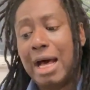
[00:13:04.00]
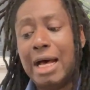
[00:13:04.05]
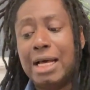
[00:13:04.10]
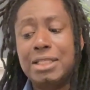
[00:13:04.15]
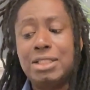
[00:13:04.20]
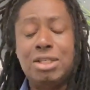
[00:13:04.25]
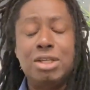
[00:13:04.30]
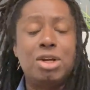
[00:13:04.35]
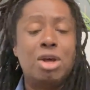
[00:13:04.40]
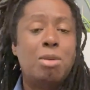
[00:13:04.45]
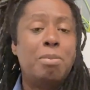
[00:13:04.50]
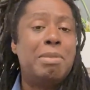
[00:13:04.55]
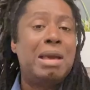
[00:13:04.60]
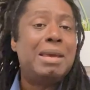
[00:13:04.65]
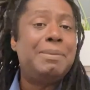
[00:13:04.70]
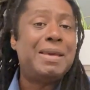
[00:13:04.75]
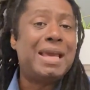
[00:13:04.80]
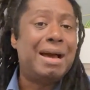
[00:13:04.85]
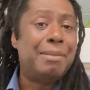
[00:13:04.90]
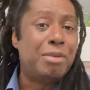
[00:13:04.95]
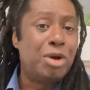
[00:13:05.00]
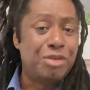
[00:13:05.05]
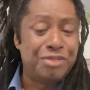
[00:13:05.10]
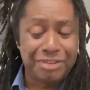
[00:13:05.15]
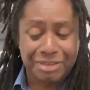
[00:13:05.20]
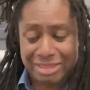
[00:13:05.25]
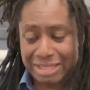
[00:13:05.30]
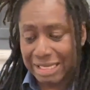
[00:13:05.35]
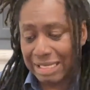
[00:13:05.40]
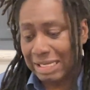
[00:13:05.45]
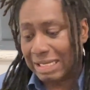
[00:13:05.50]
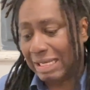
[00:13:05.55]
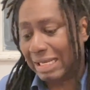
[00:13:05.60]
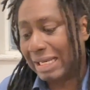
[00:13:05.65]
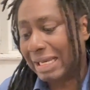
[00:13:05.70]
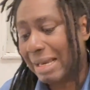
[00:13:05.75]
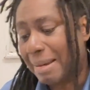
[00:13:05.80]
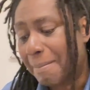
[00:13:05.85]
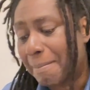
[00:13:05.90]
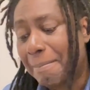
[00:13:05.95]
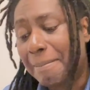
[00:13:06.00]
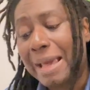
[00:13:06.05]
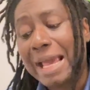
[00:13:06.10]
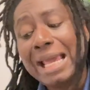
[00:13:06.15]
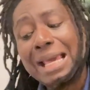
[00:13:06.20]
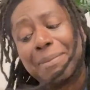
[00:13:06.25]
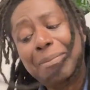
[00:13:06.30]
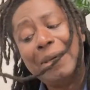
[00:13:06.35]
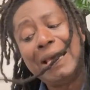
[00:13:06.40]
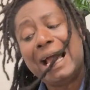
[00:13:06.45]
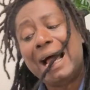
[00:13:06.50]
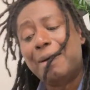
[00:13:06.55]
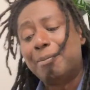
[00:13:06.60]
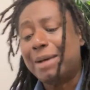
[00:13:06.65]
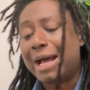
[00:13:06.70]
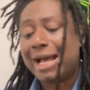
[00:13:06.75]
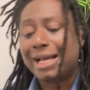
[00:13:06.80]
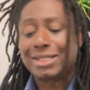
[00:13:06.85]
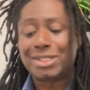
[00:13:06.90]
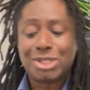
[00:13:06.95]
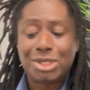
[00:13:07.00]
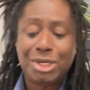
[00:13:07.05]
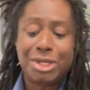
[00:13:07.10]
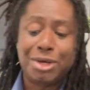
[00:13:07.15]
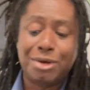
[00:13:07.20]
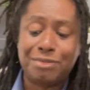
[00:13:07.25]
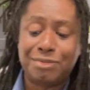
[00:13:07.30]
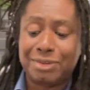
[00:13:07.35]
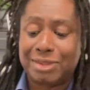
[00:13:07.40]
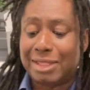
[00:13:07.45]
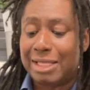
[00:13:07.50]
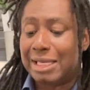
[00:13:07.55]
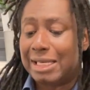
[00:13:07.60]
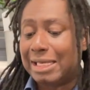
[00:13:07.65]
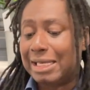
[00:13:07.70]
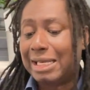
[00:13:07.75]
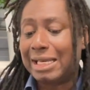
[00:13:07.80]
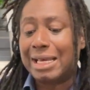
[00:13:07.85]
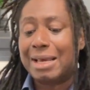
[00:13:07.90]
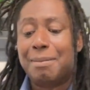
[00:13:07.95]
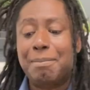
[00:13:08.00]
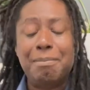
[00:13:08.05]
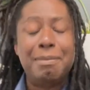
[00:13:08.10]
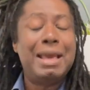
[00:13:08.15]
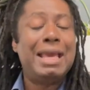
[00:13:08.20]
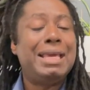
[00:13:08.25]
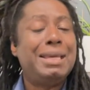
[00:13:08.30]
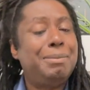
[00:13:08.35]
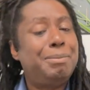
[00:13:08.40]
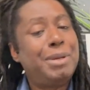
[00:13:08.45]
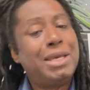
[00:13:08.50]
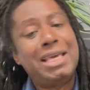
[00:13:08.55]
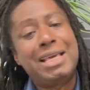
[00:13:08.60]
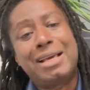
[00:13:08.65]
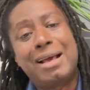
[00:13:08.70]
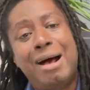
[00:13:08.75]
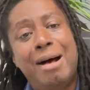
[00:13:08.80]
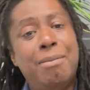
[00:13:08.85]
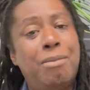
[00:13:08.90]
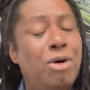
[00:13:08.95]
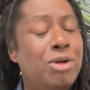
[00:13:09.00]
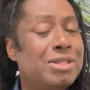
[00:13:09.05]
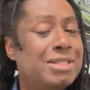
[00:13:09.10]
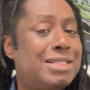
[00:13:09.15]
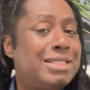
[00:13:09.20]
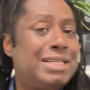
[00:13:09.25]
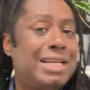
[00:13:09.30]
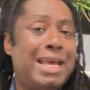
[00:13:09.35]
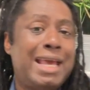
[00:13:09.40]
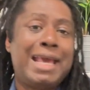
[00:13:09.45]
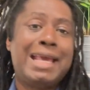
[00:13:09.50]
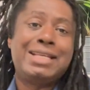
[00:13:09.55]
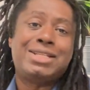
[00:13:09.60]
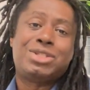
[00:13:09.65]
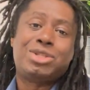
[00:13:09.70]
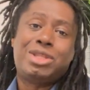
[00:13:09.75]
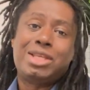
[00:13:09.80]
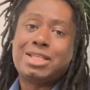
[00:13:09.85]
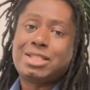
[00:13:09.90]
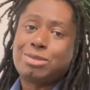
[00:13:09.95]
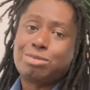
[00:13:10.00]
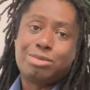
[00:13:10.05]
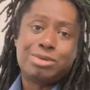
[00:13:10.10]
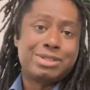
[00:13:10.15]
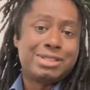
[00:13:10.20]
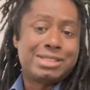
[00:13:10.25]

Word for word: you know, maybe I'm overthinking it. Maybe I'm actually overthinking it. Maybe come on stage, this will